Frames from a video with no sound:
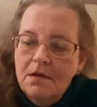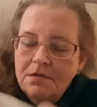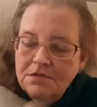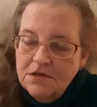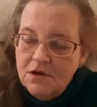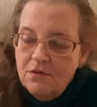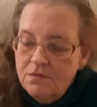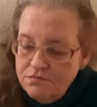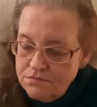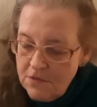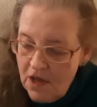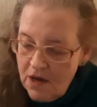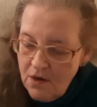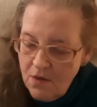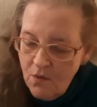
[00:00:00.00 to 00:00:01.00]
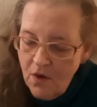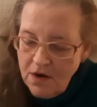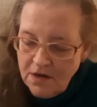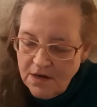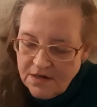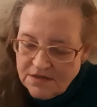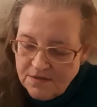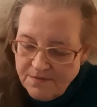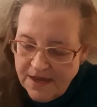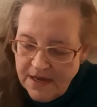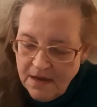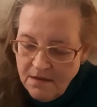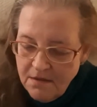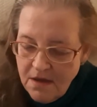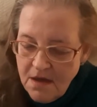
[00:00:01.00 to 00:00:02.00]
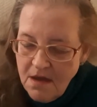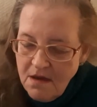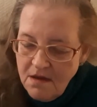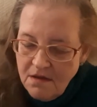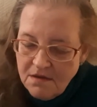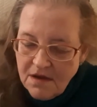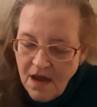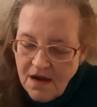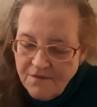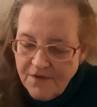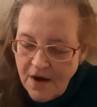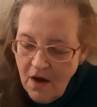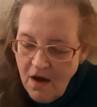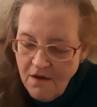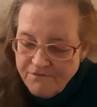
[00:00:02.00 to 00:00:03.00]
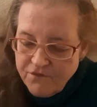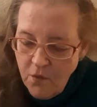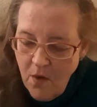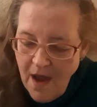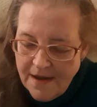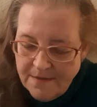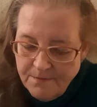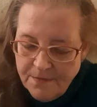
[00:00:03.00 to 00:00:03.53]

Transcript: So and I wanted it to be kind of an off-white,